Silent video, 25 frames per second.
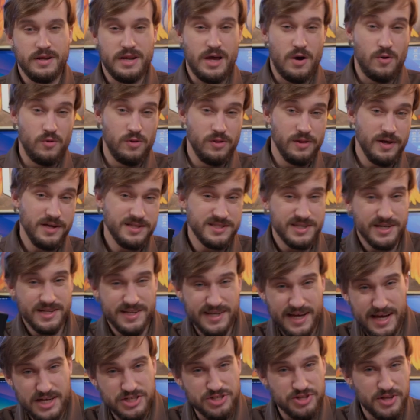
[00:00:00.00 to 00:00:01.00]
Now let's
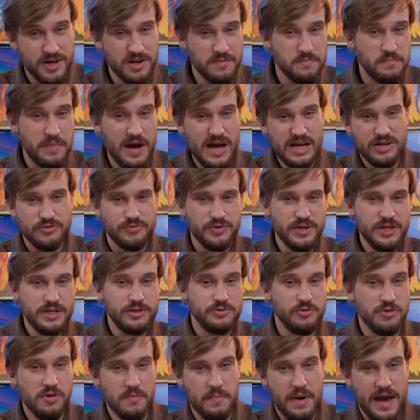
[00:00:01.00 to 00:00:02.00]
attach that battery
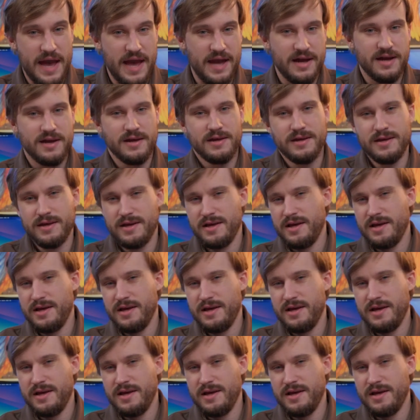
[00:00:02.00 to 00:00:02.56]
to the back.